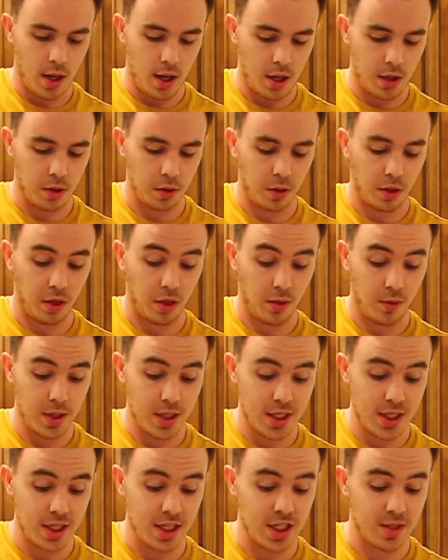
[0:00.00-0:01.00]
I know 3
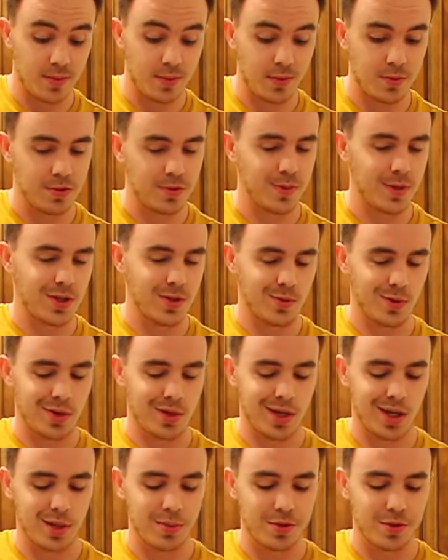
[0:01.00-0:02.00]
teaspoons makes 1
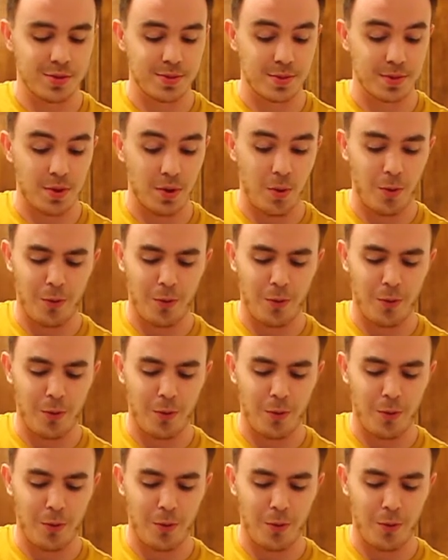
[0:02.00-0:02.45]
tablespoon.